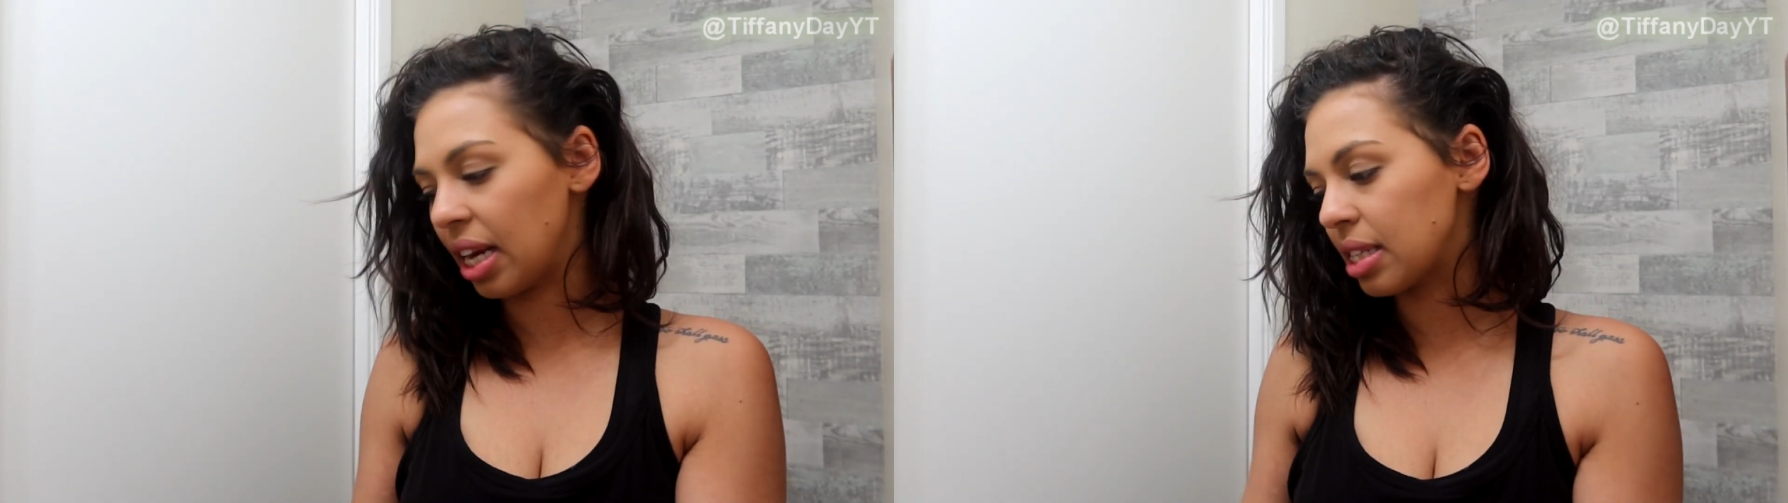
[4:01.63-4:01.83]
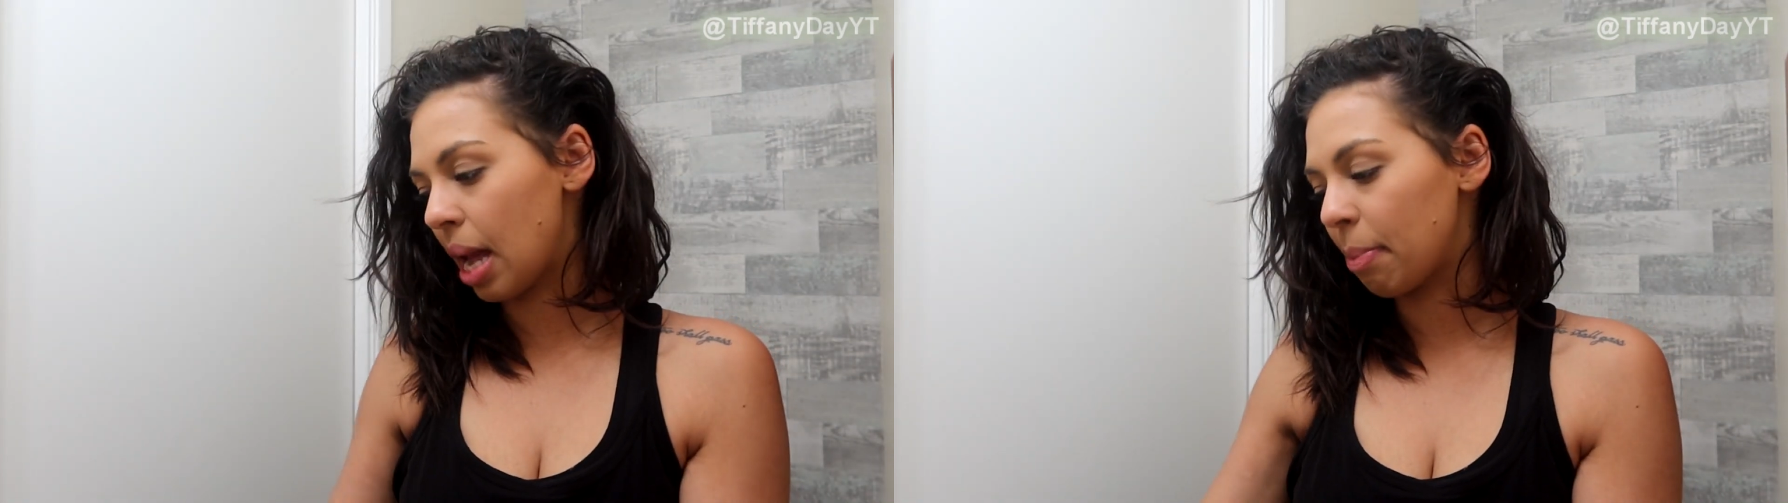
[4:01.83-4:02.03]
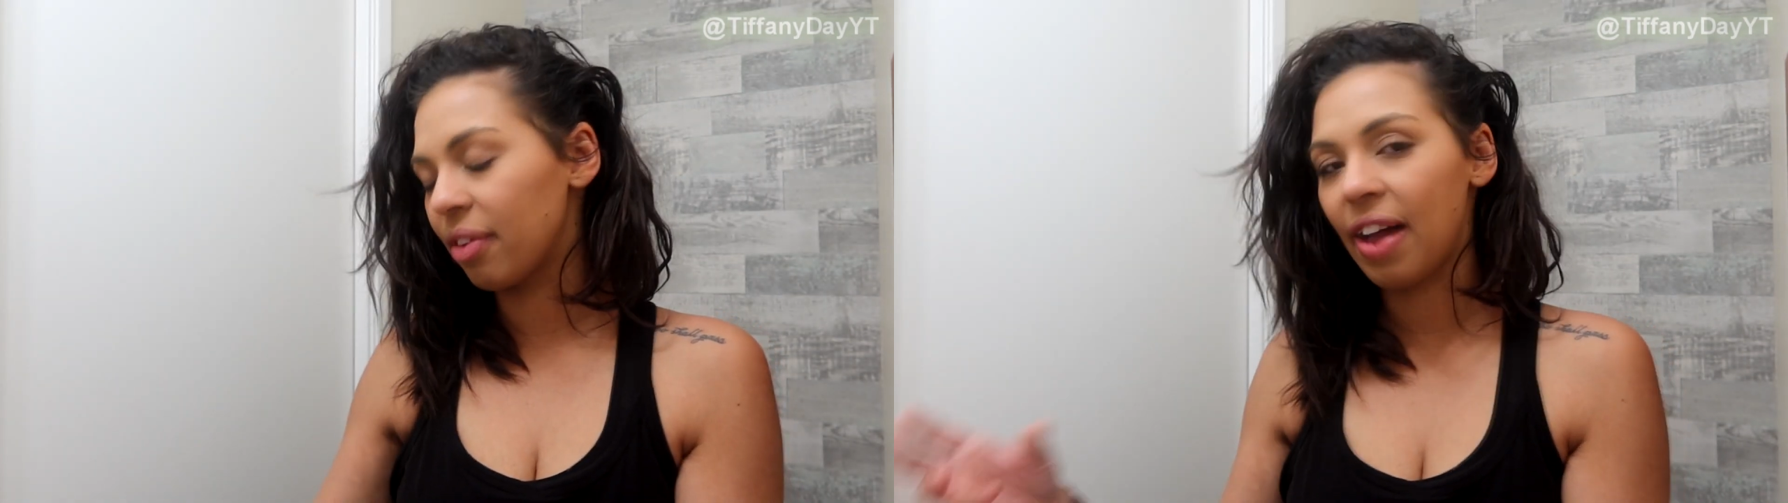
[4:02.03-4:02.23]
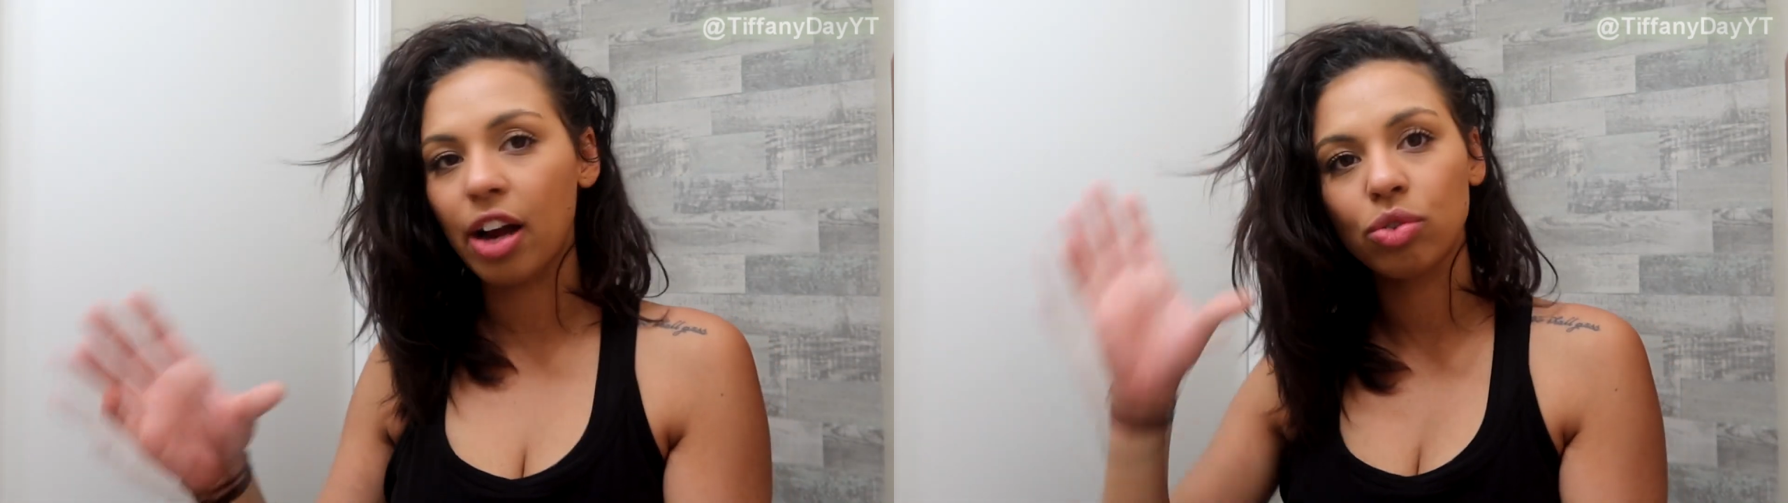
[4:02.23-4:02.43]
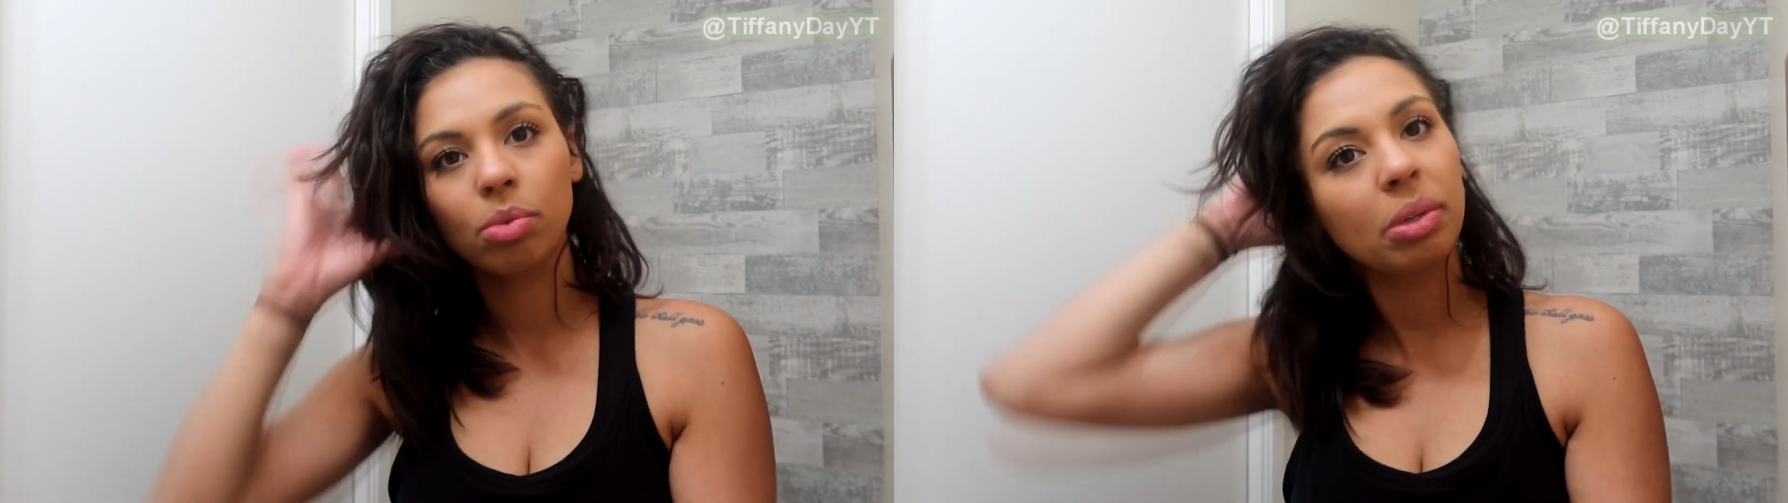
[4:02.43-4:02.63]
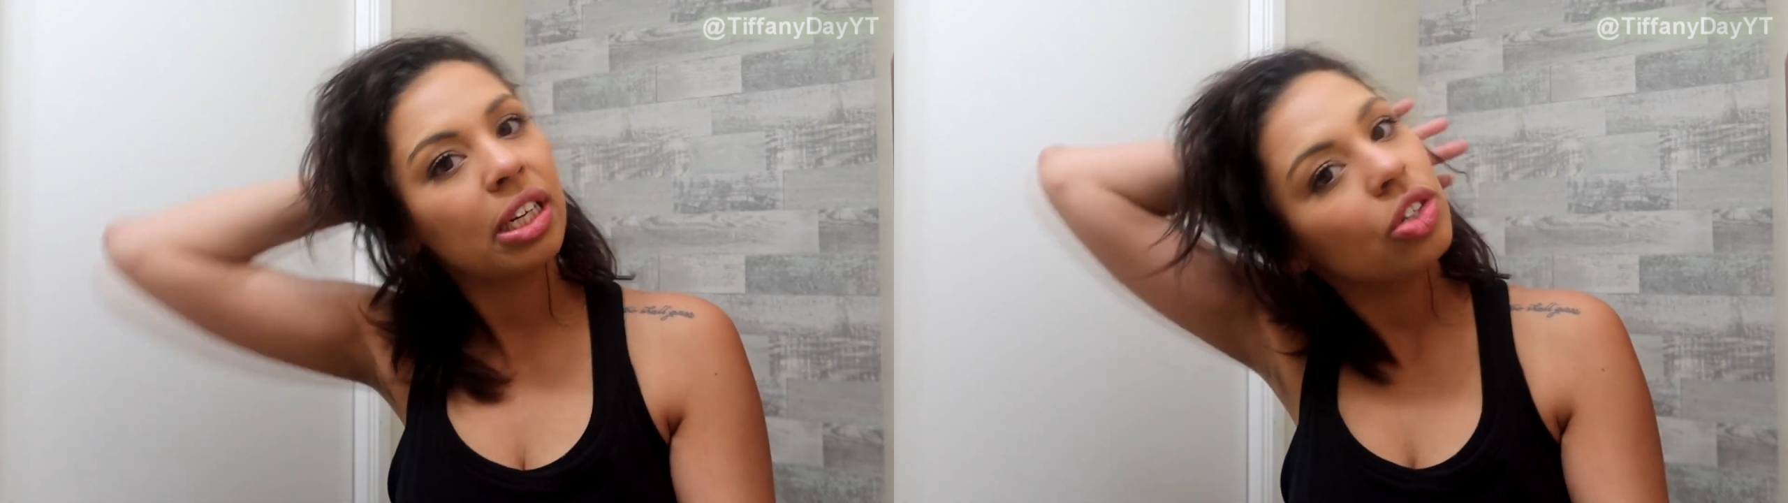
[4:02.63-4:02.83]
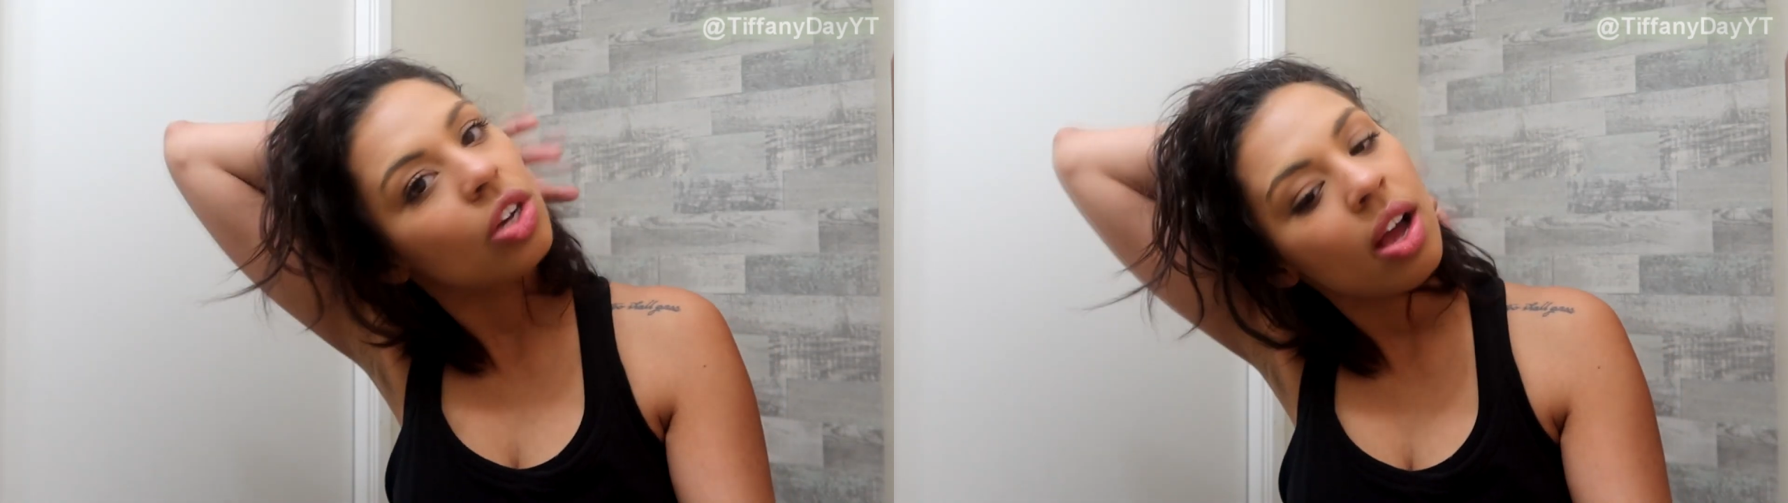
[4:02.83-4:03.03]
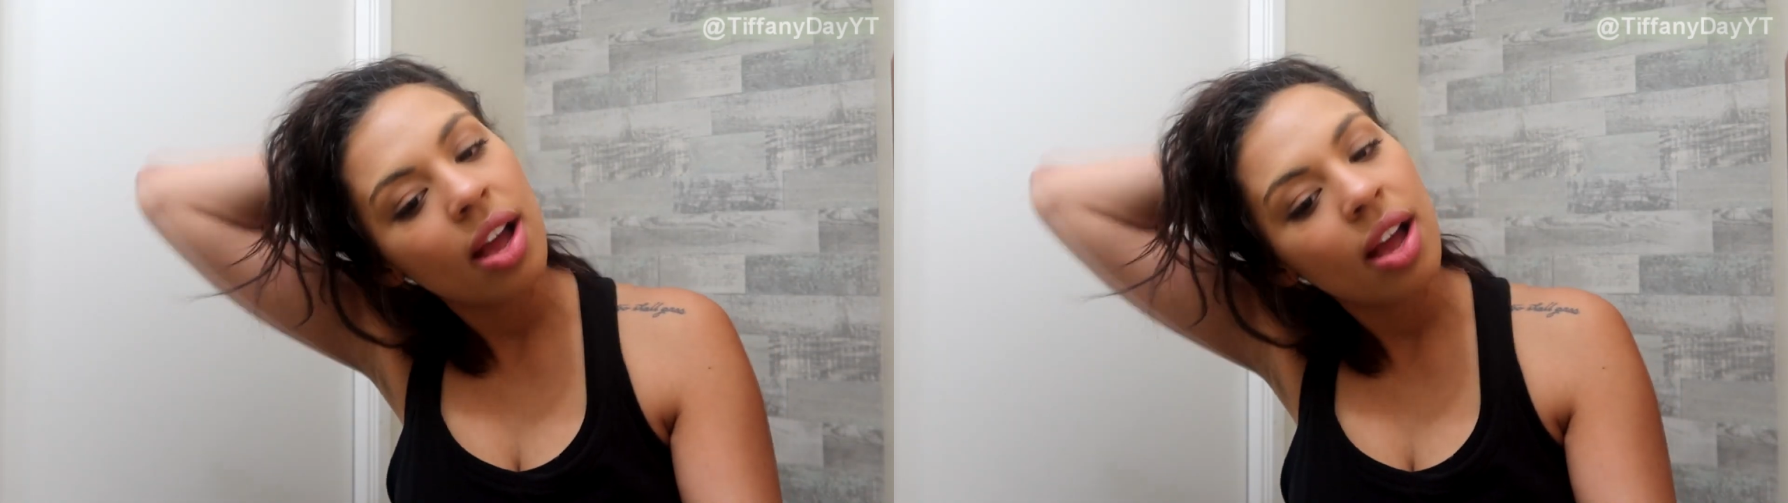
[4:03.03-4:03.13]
any type of actual bleach.